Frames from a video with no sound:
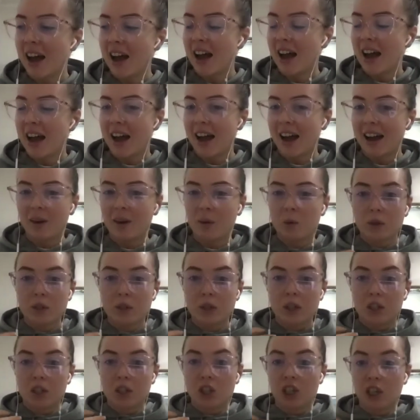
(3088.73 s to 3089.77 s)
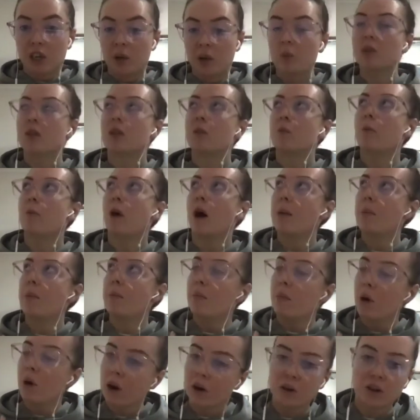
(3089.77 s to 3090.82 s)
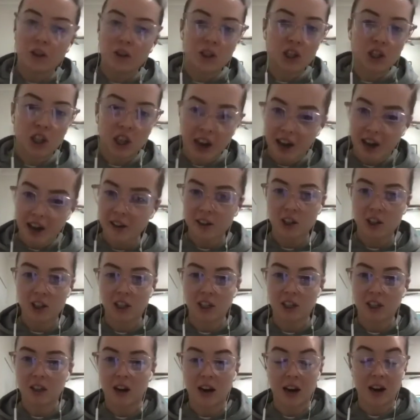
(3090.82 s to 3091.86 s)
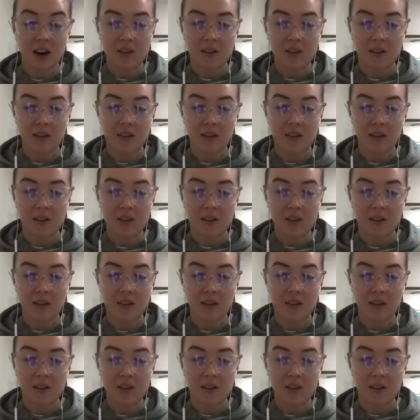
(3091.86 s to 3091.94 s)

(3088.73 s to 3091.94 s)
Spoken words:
And she was my most challenging client